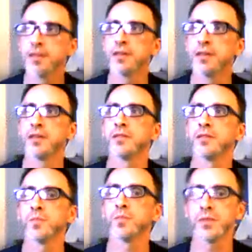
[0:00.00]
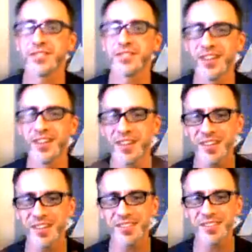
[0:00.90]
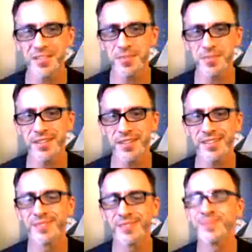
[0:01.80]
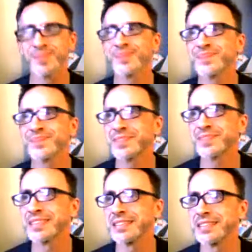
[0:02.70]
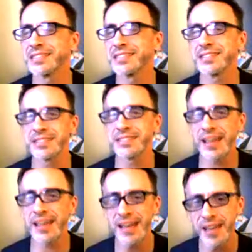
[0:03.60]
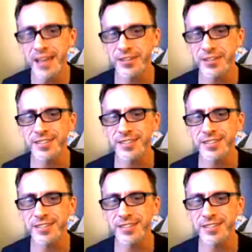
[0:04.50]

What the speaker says: and what it's all going to be is kind of heavy,